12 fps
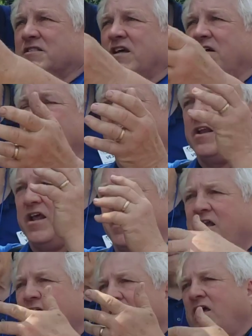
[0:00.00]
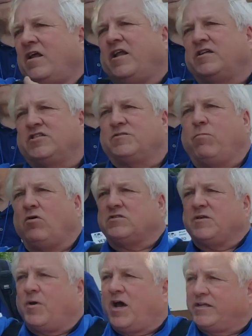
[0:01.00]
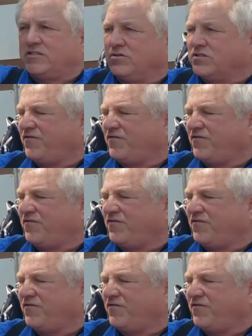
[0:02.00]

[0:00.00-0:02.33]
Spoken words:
there and then just bolt them on. So it's